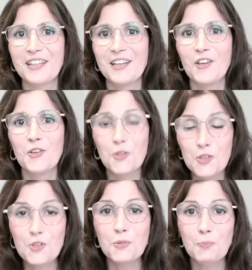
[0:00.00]
Your
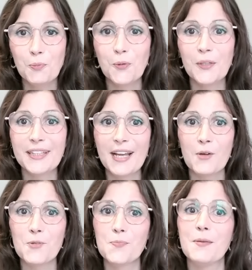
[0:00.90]
support
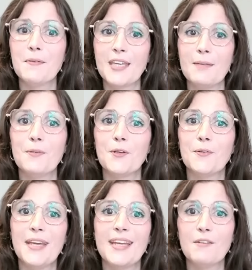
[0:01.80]
helps me keep
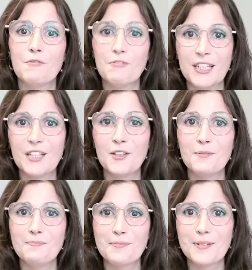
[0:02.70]
creating real,
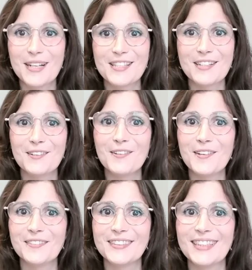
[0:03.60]
practical
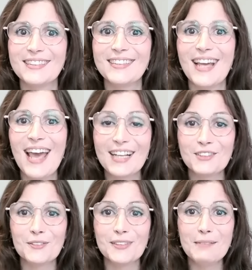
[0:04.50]
content that
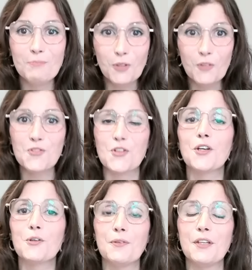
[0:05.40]
actually moves your
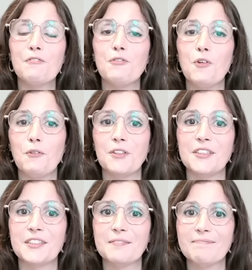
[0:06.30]
career
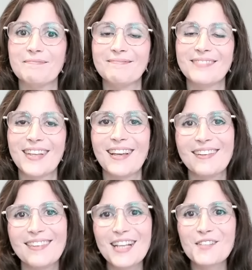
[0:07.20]
forward.
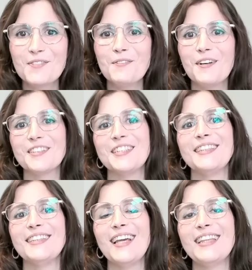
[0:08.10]
Thanks for
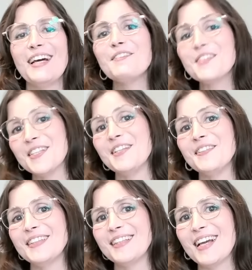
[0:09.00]
watching, and I'll see you
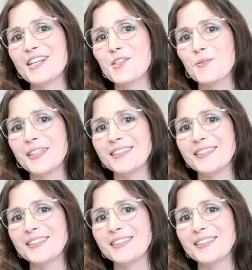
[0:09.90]
in the next one.